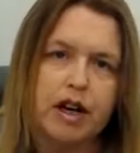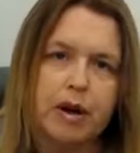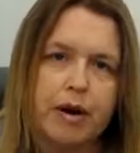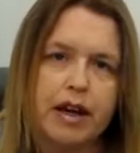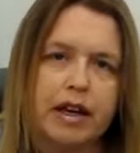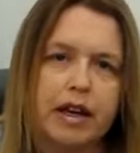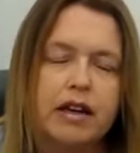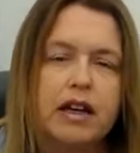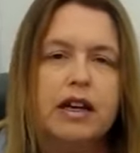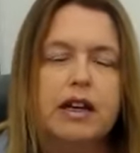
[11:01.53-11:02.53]
bracket.
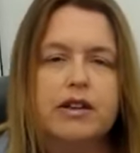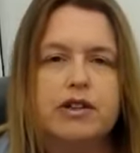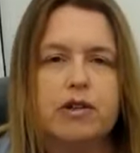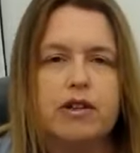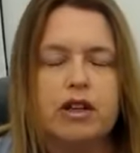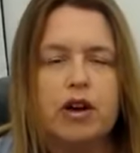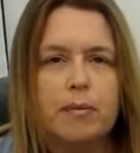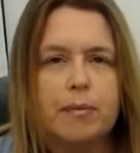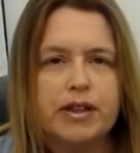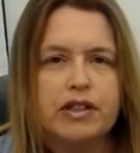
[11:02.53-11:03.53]
So the
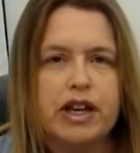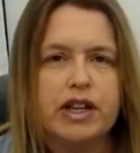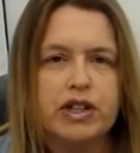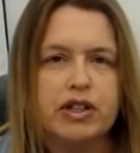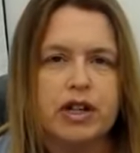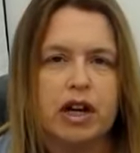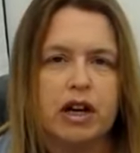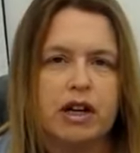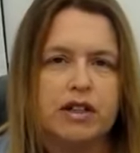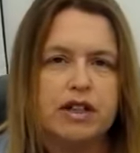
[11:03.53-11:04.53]
compensation
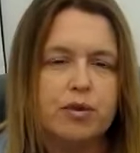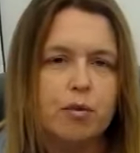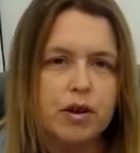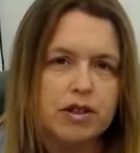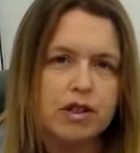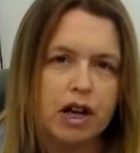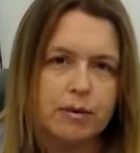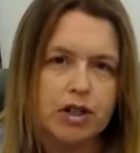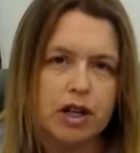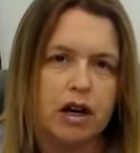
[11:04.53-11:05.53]
charge is a
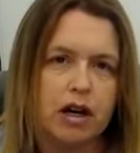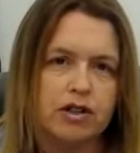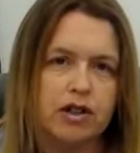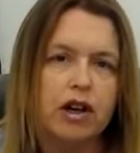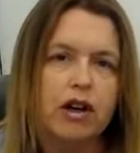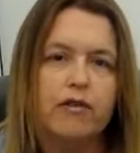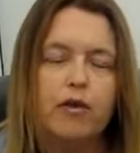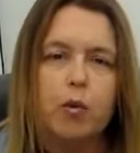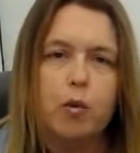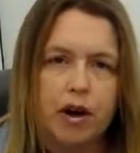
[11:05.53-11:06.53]
one-time charge
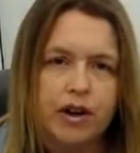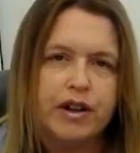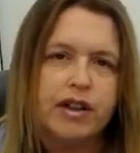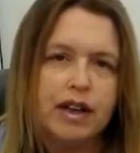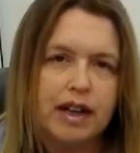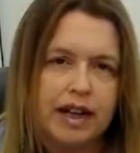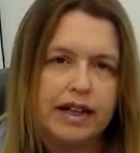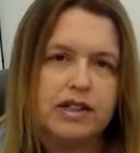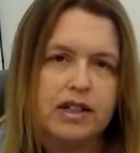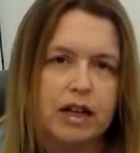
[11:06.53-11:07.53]
for one
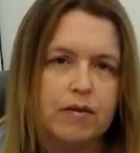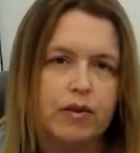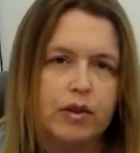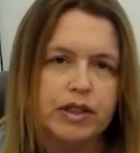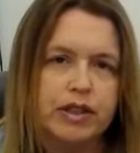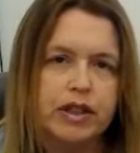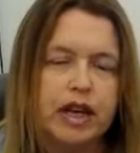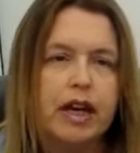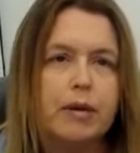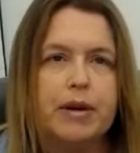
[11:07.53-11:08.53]
late invoice.
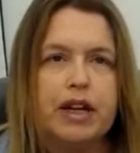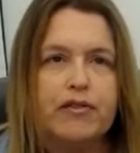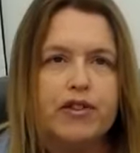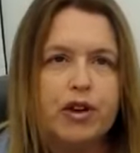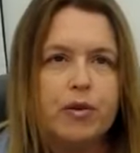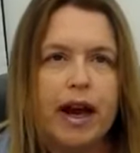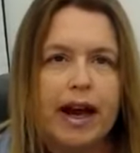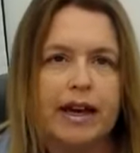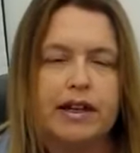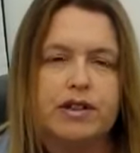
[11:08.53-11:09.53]
But if you
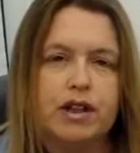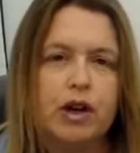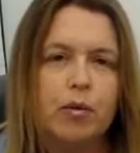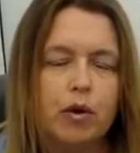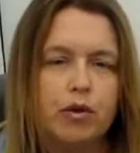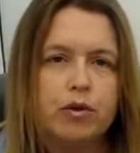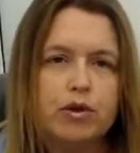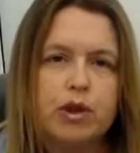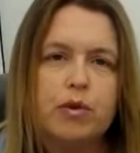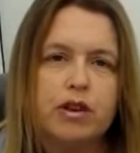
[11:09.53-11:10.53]
had one or
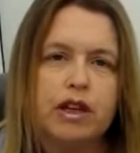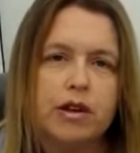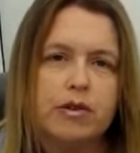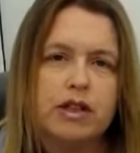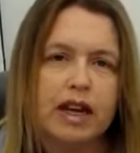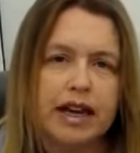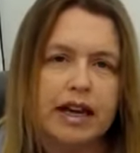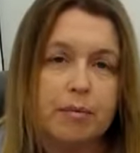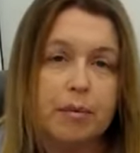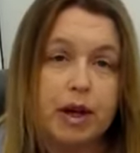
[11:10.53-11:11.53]
two of those
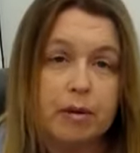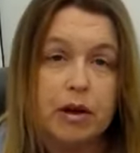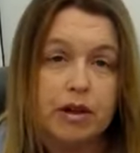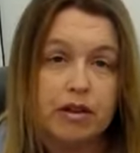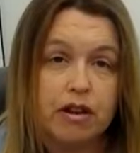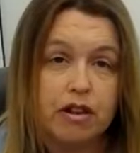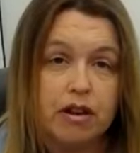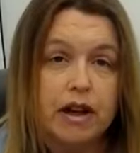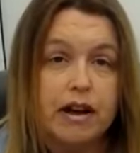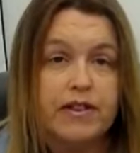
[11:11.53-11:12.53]
late per month,
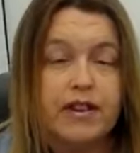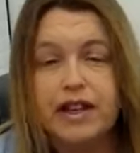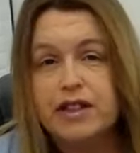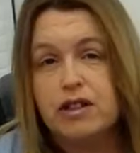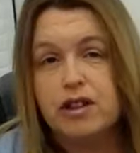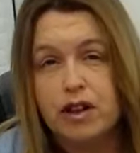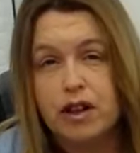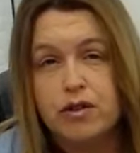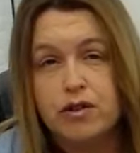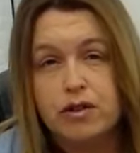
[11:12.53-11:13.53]
then that's another
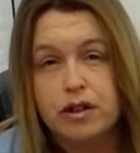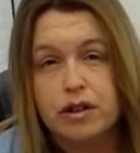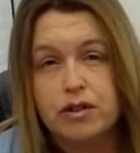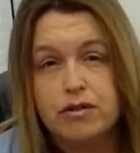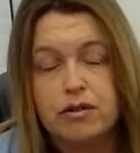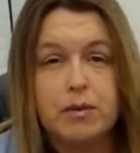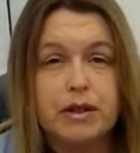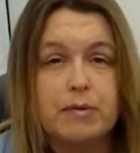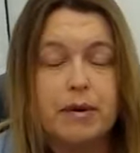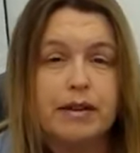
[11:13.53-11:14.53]
£100,
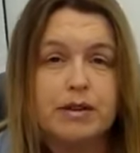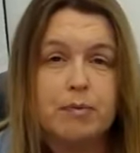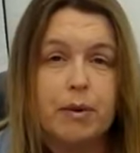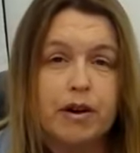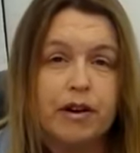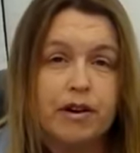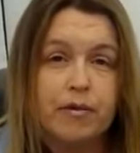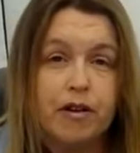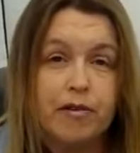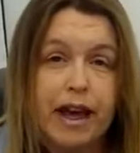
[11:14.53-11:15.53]
£120
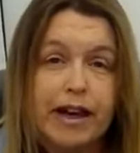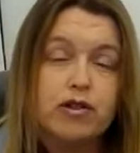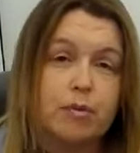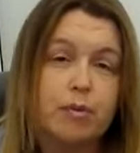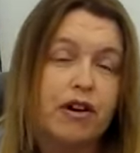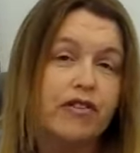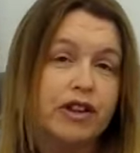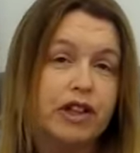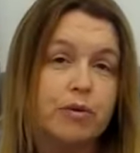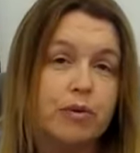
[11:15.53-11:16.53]
of extra
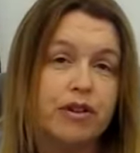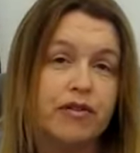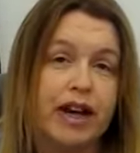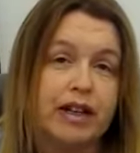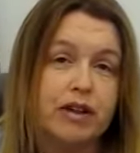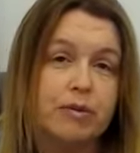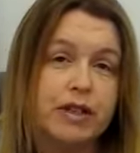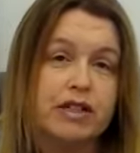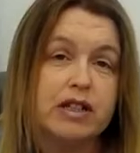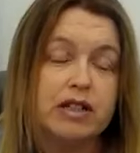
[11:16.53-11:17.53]
profit that you wouldn't have had in your
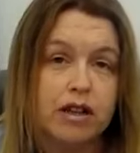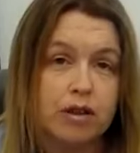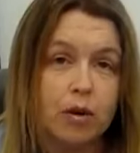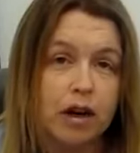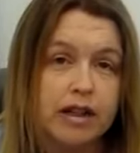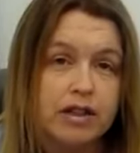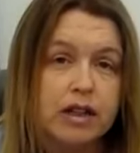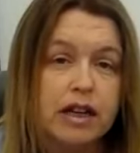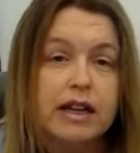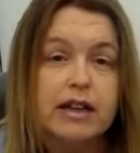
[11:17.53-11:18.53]
business otherwise,
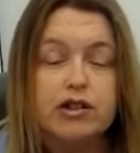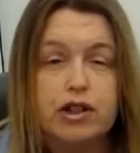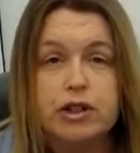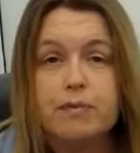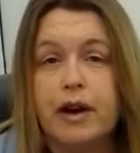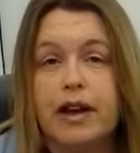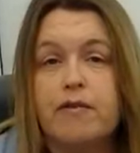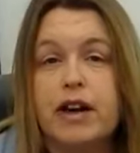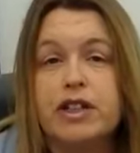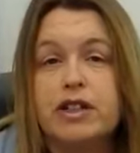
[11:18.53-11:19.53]
just by
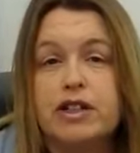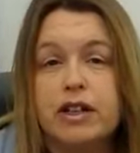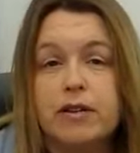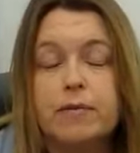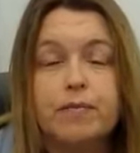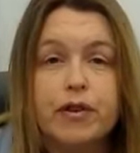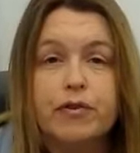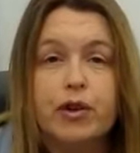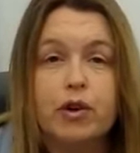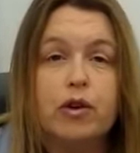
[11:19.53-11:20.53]
arranging
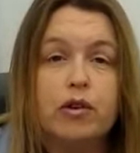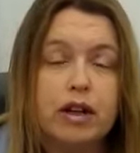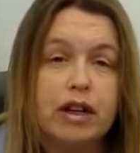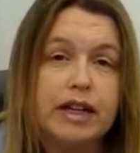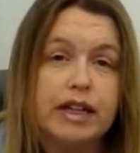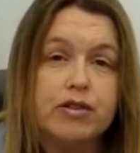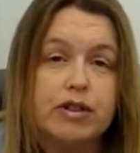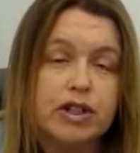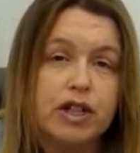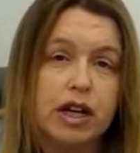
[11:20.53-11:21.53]
for late
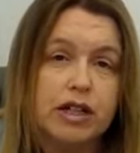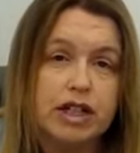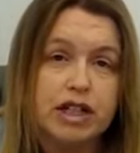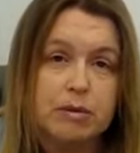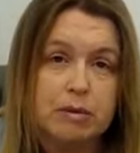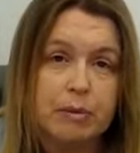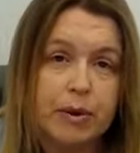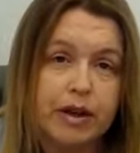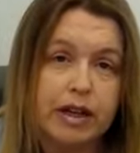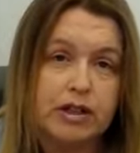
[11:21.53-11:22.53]
interest charges to be
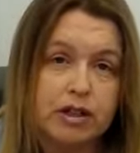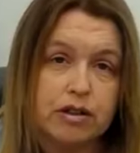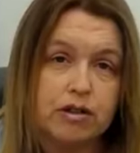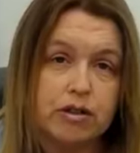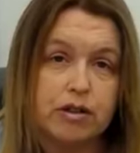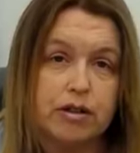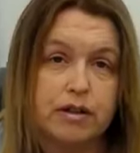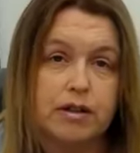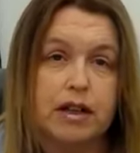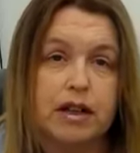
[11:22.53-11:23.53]
put into your
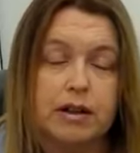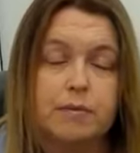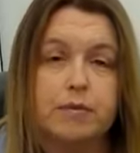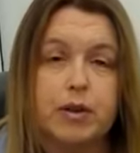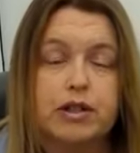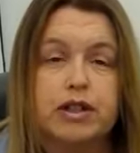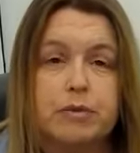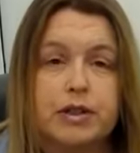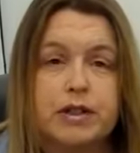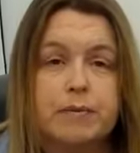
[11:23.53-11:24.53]

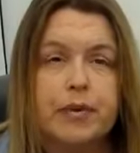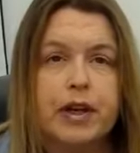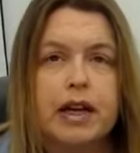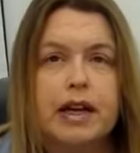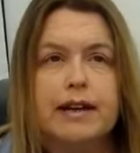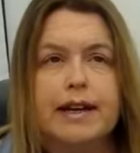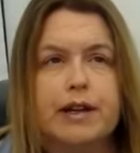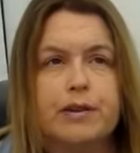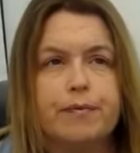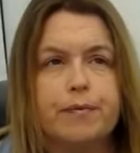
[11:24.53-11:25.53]
customers. Now,